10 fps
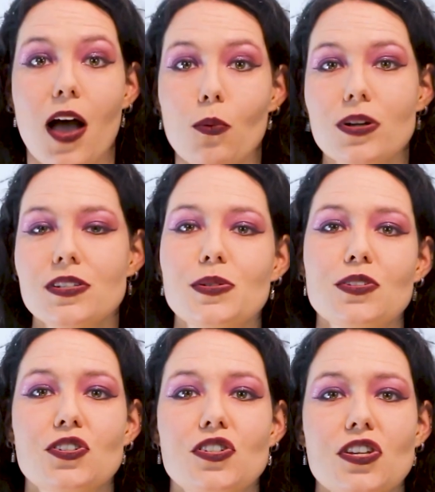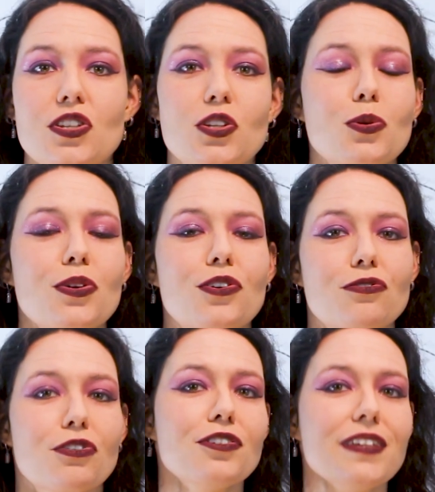I want to introduce you to a
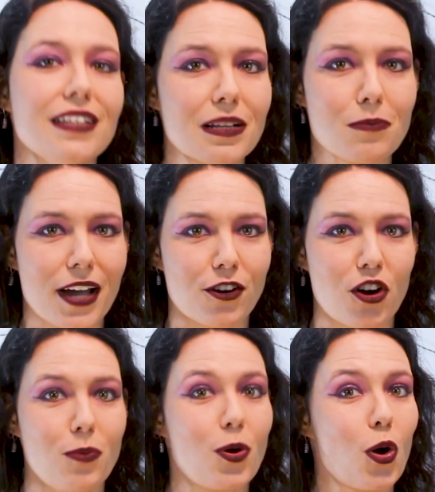groovy little microbe